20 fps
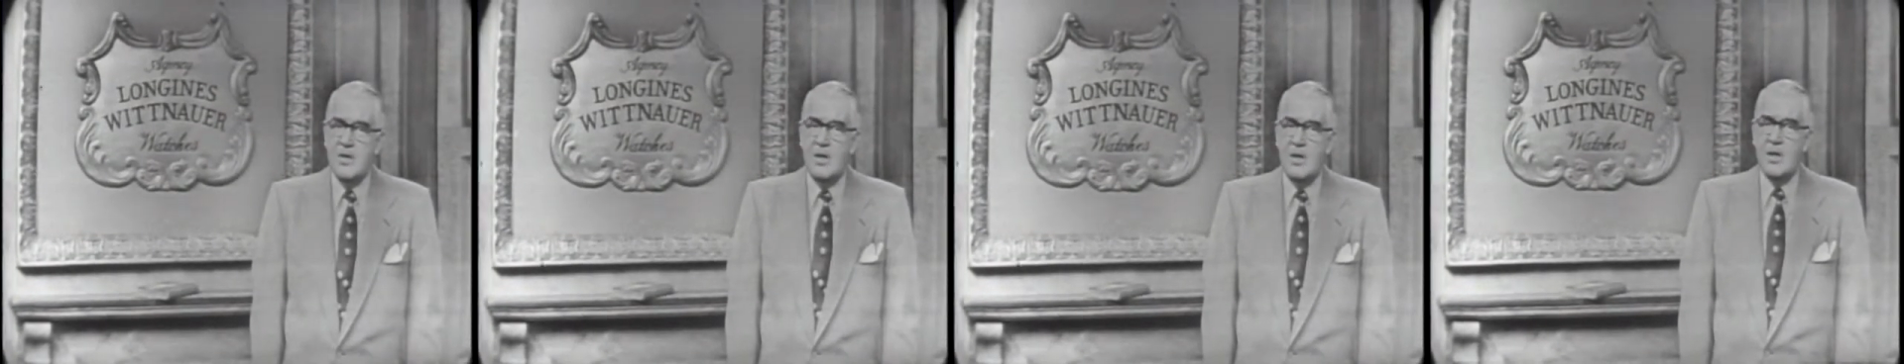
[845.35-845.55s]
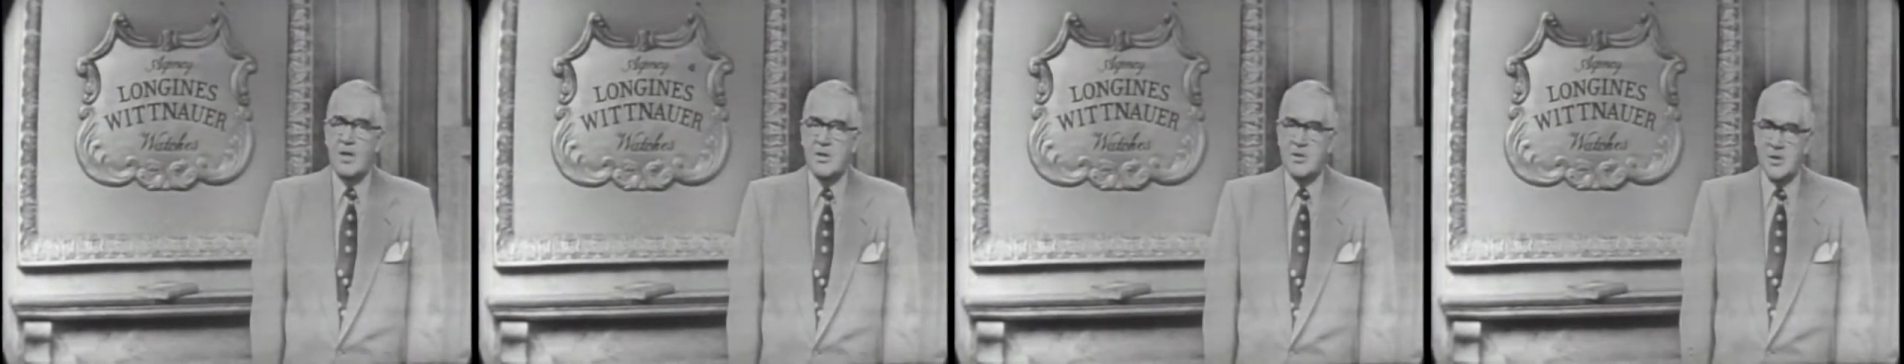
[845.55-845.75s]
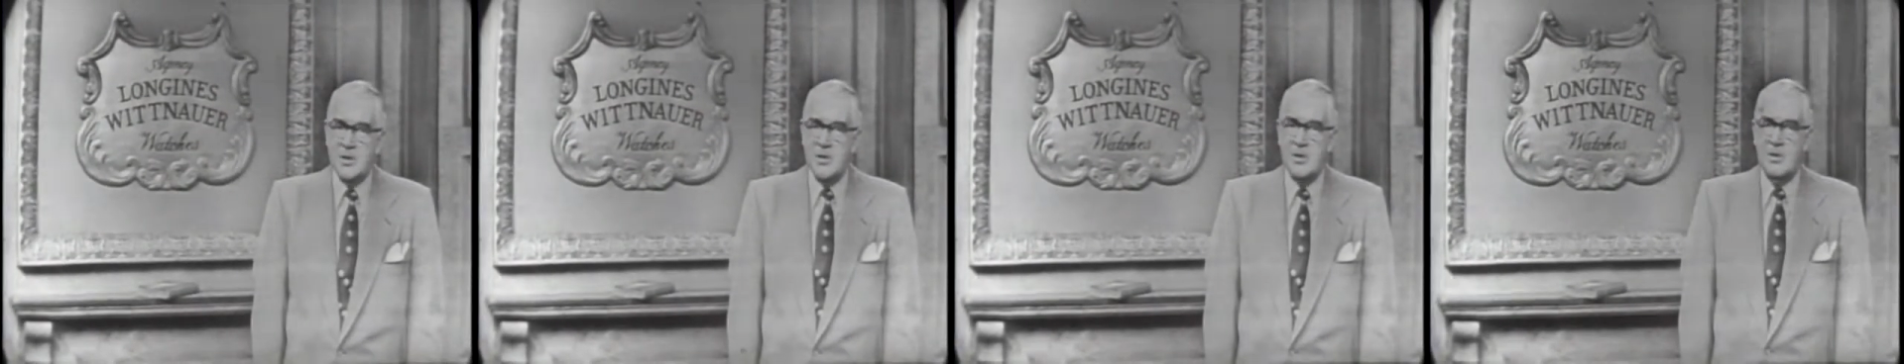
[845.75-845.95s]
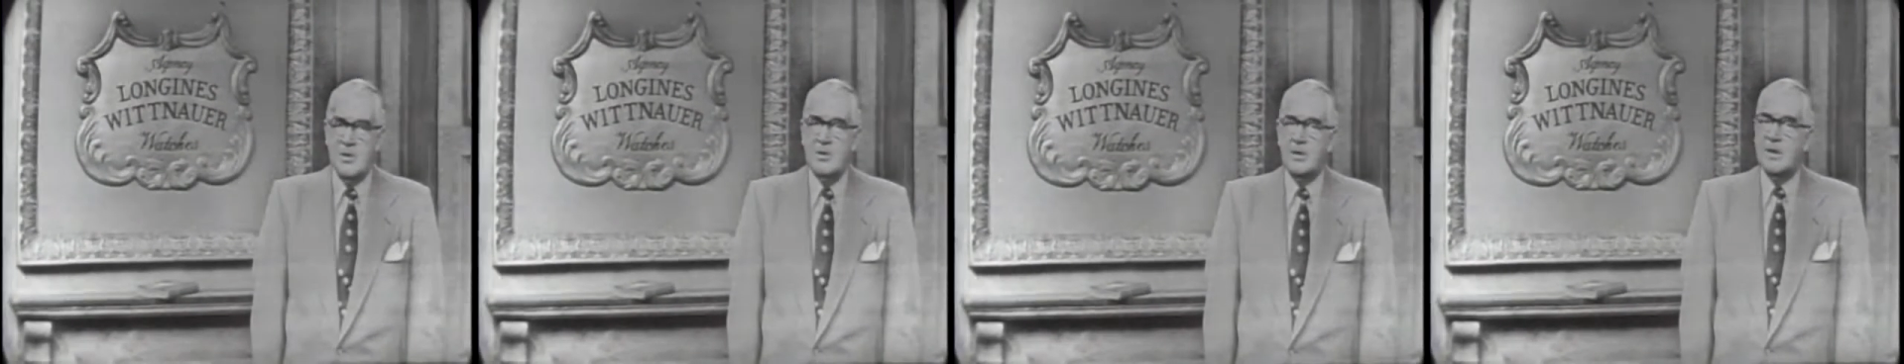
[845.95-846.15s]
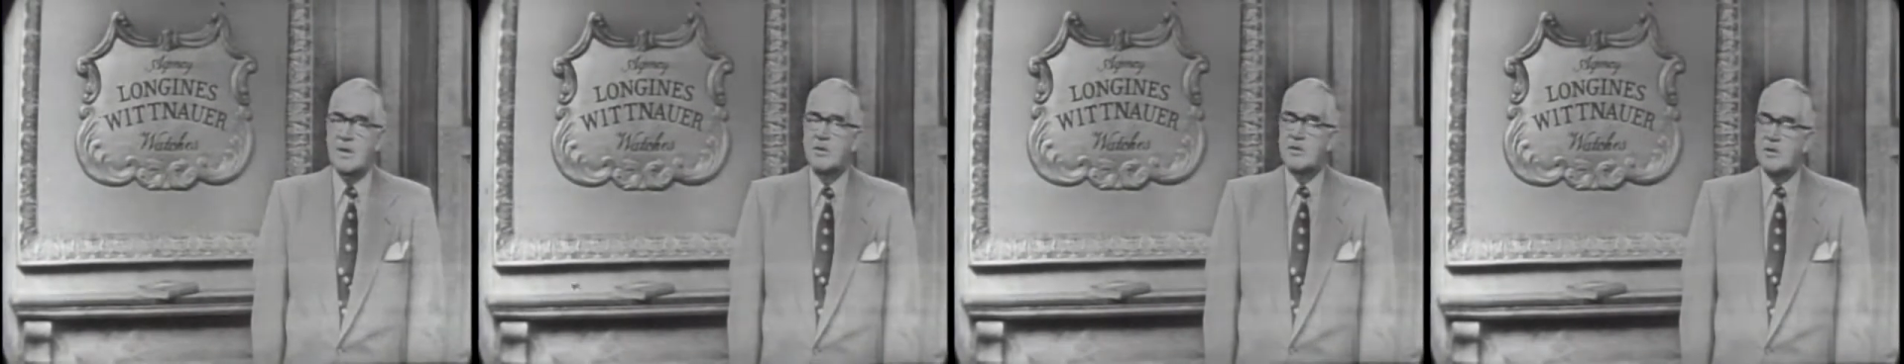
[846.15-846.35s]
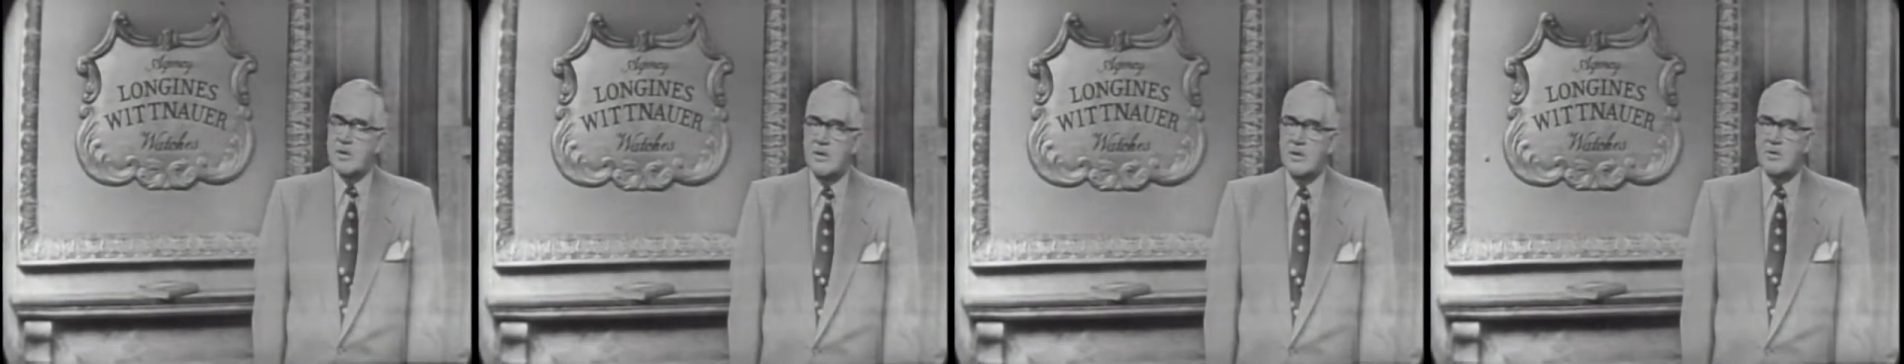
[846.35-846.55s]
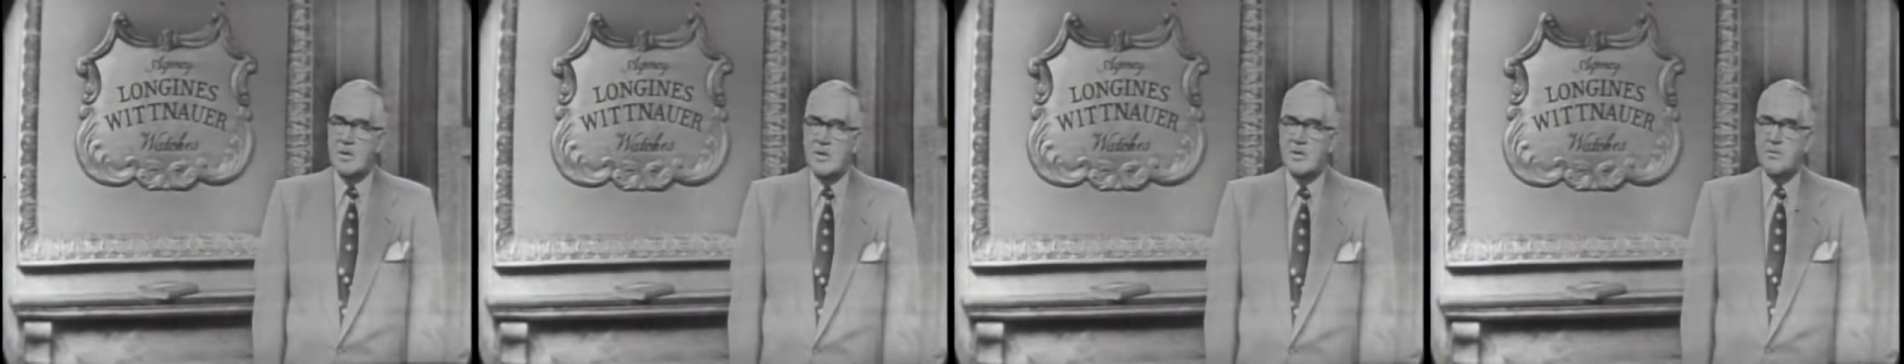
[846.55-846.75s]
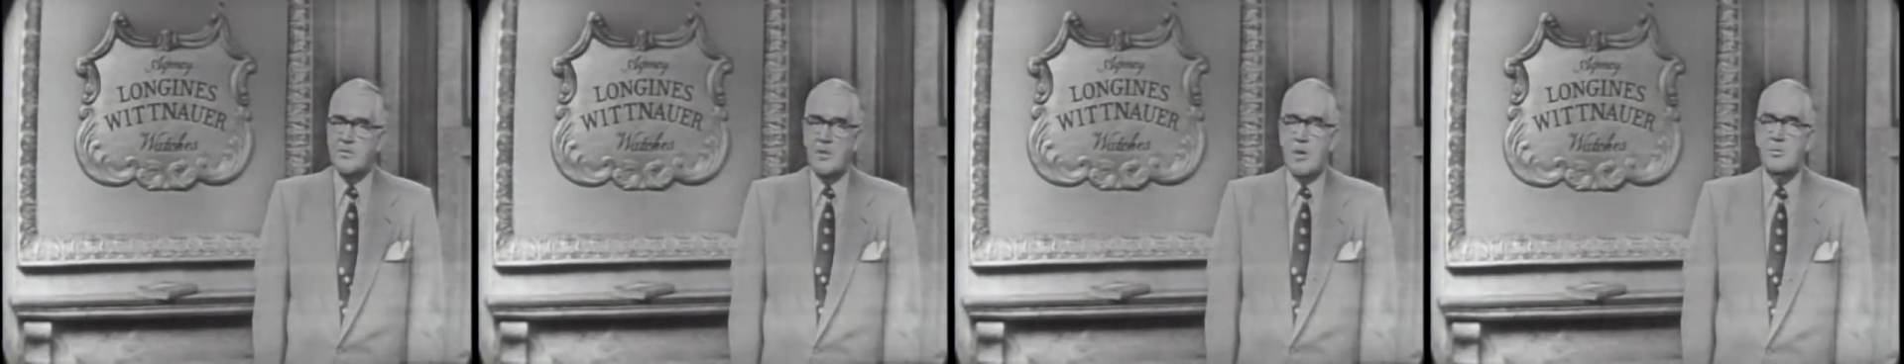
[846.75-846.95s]
are sold and
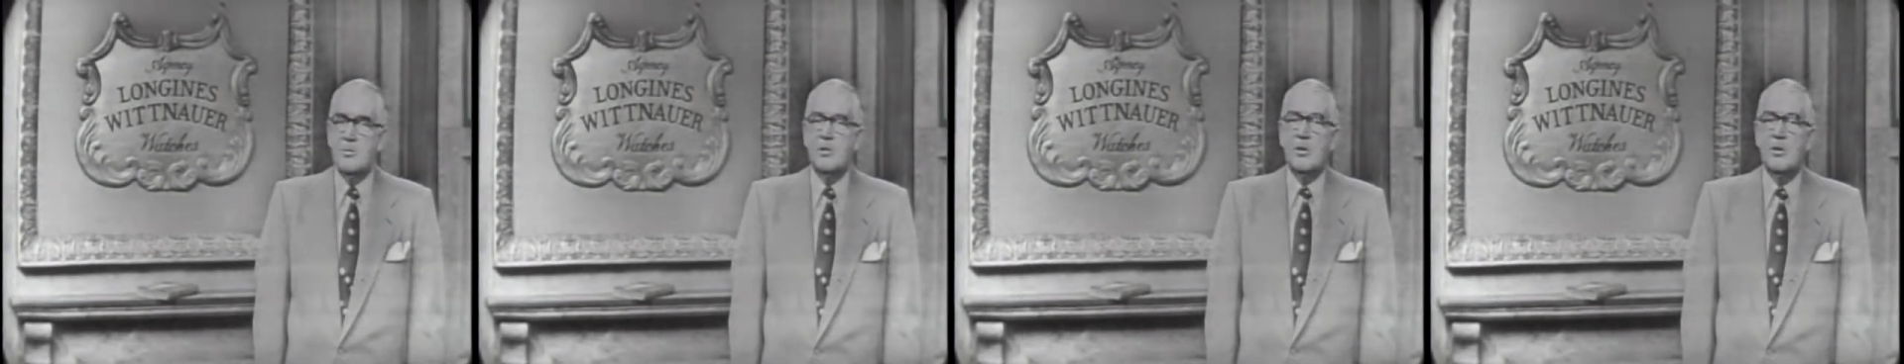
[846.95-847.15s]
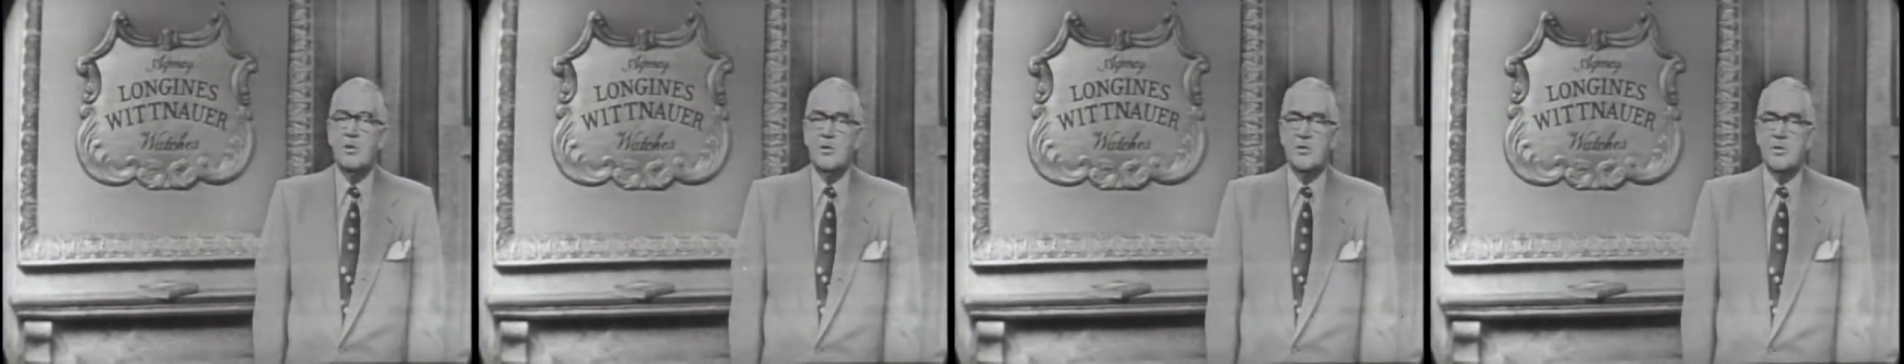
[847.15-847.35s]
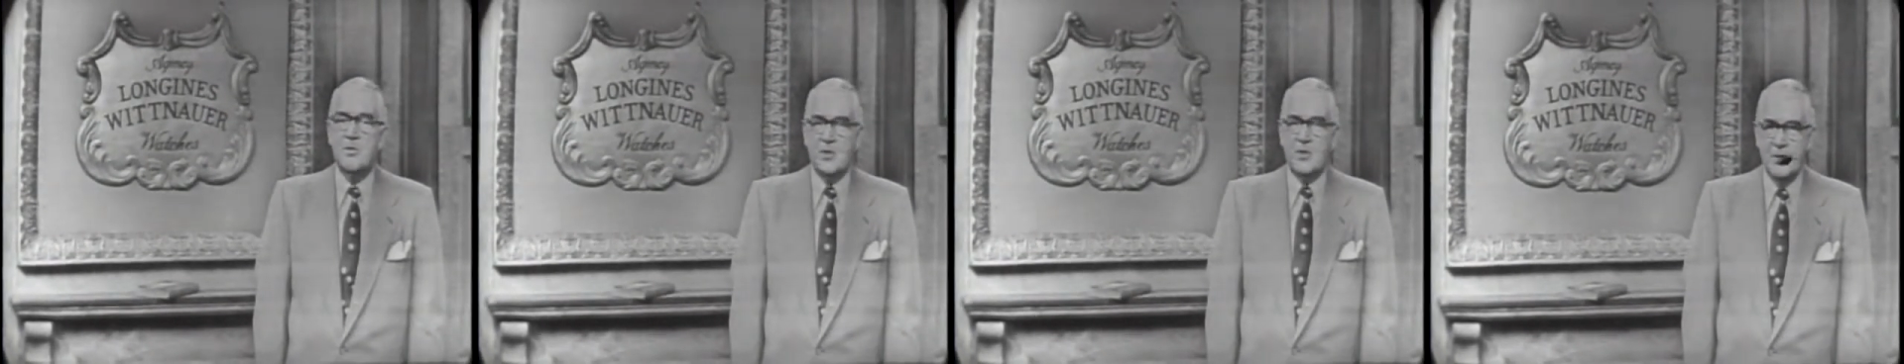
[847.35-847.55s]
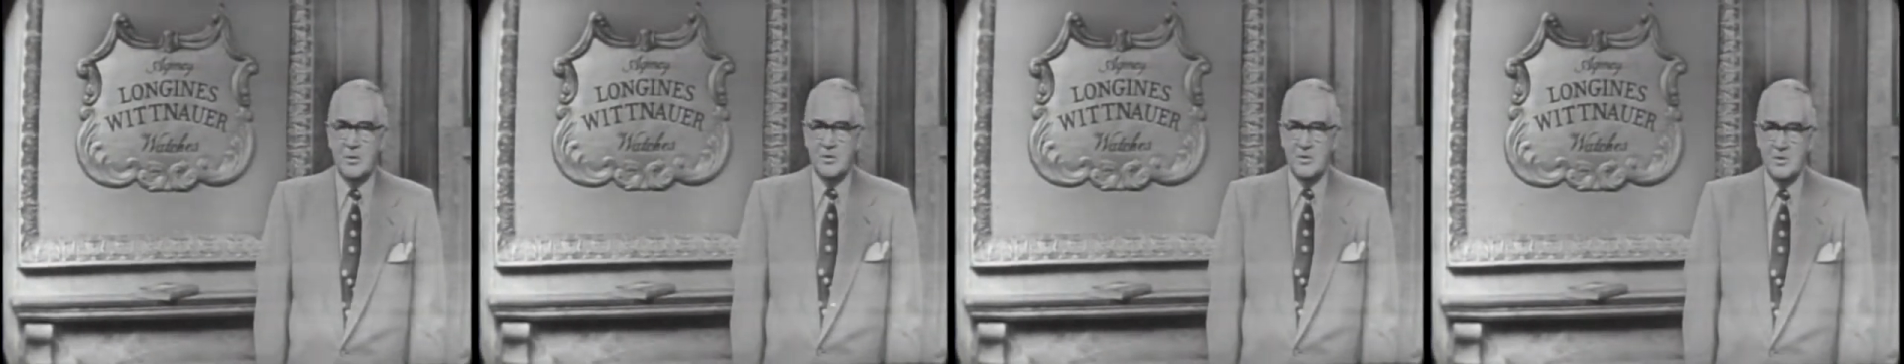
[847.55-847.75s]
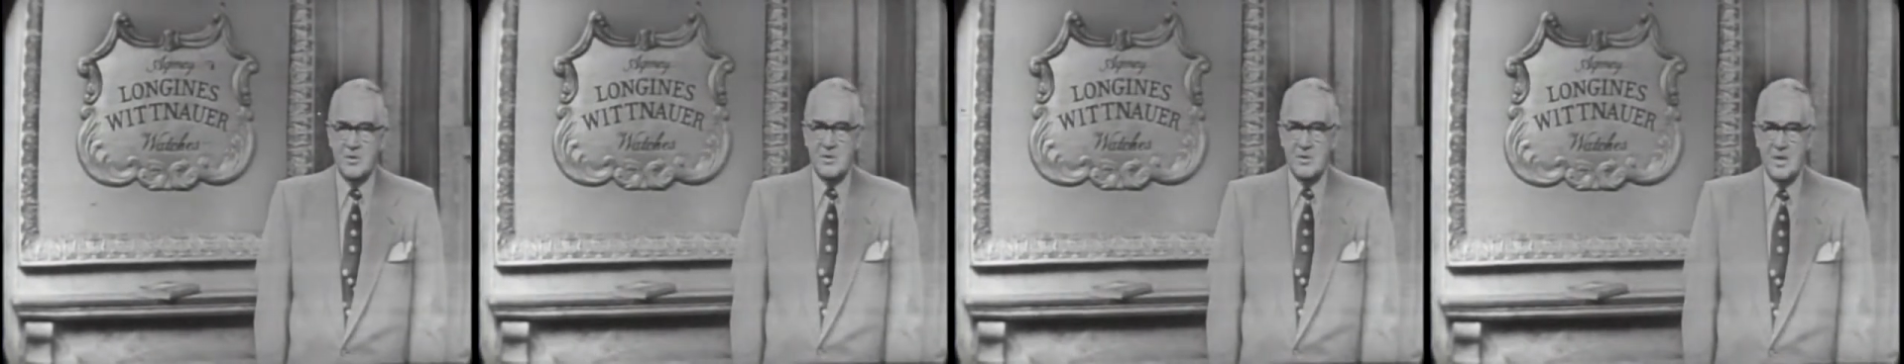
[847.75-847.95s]
serviced from coast to coast